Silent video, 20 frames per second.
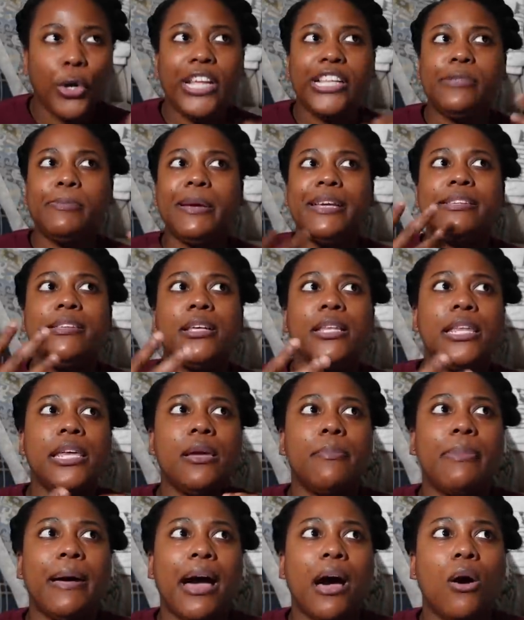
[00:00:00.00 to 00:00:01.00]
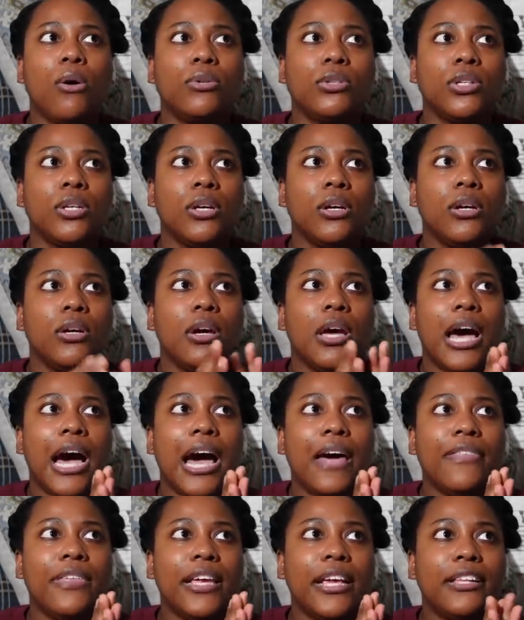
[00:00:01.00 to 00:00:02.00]
It's basically about,
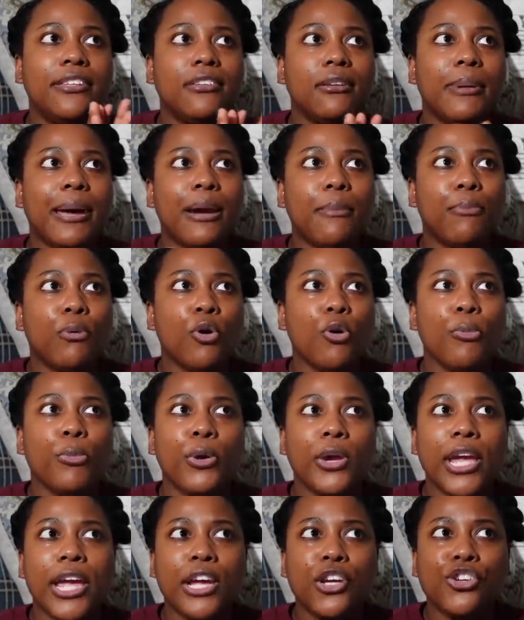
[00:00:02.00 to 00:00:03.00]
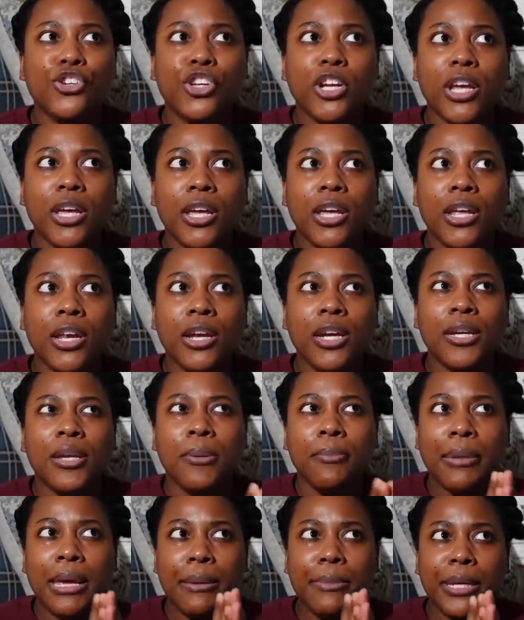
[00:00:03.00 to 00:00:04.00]
I think it's about appropriation,
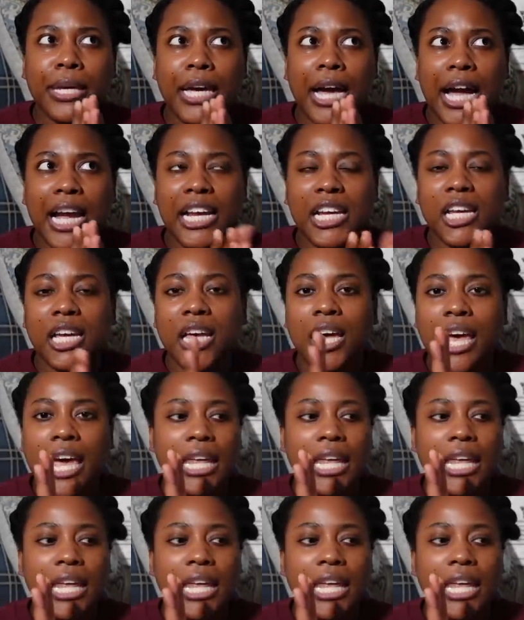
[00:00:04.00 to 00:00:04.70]
maybe kinda,